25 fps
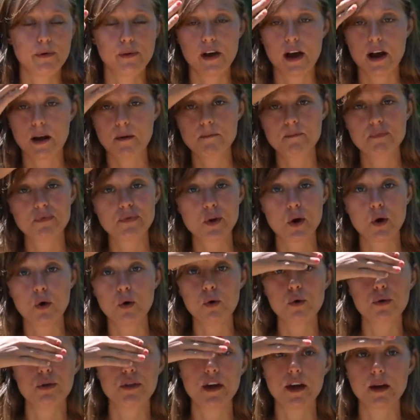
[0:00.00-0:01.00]
Like the
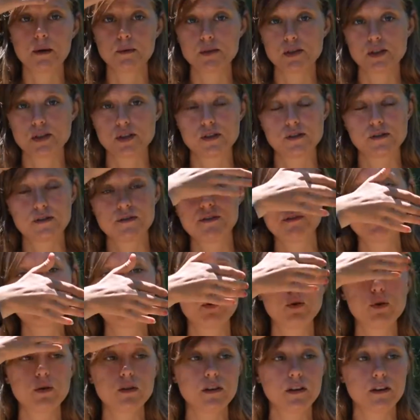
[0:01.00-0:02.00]
whole thing was just
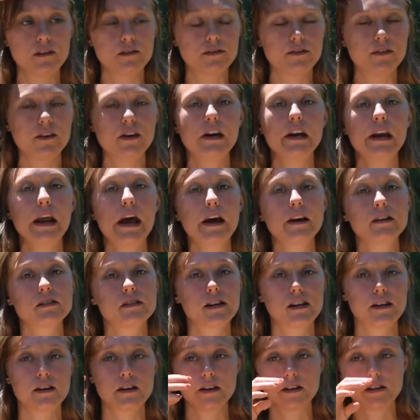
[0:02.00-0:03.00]
full of
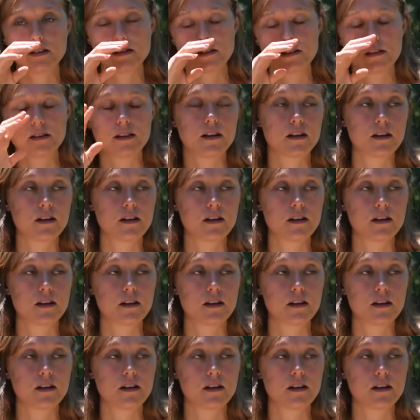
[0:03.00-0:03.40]
nastiness.